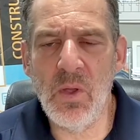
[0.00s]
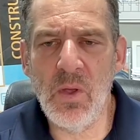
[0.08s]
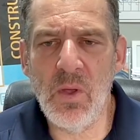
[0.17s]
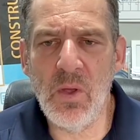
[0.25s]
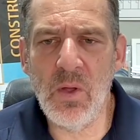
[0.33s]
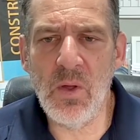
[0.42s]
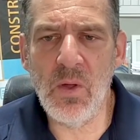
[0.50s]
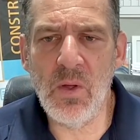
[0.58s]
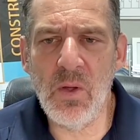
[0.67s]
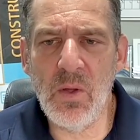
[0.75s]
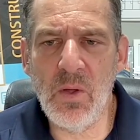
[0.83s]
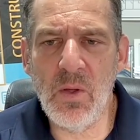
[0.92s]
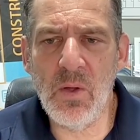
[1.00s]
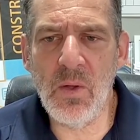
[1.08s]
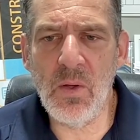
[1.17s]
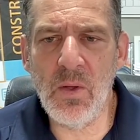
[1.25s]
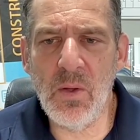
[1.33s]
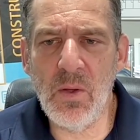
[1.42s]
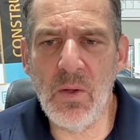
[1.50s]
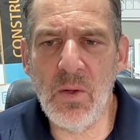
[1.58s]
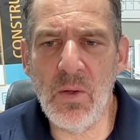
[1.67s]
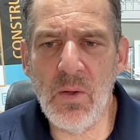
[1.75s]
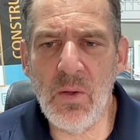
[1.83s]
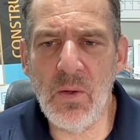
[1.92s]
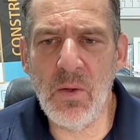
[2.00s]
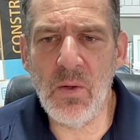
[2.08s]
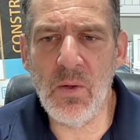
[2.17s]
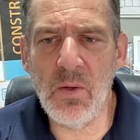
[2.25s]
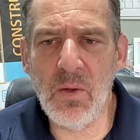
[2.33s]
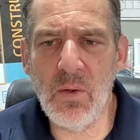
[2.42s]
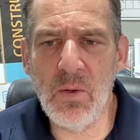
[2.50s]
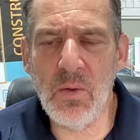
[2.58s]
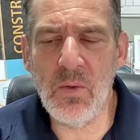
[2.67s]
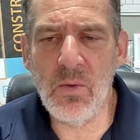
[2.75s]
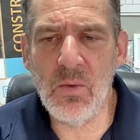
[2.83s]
[no speech]